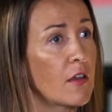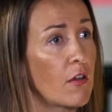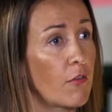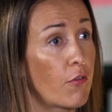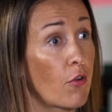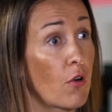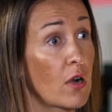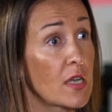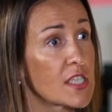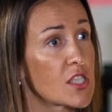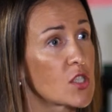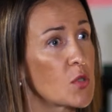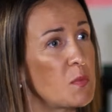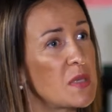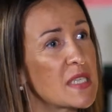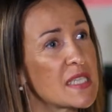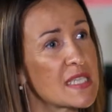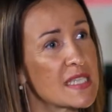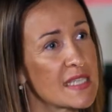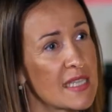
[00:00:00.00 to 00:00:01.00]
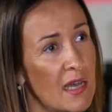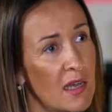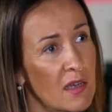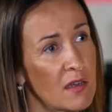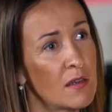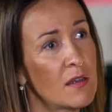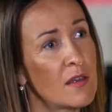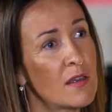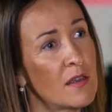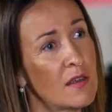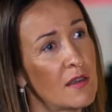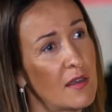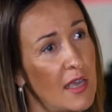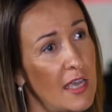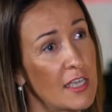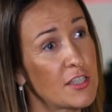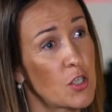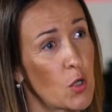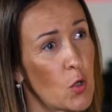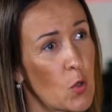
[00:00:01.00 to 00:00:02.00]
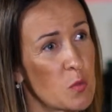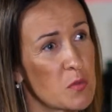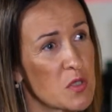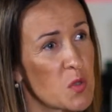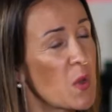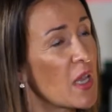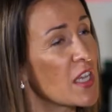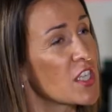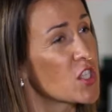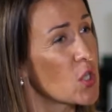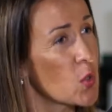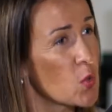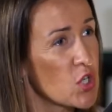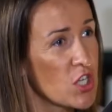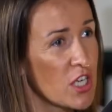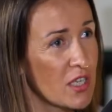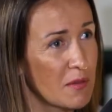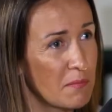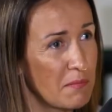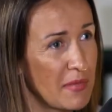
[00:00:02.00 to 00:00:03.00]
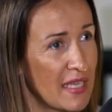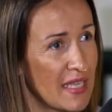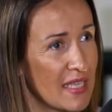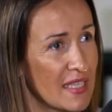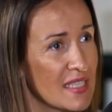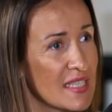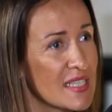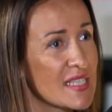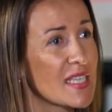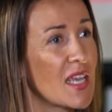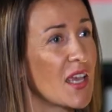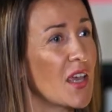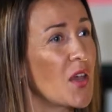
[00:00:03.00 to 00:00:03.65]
For us to be stuck at homes. We are social beings.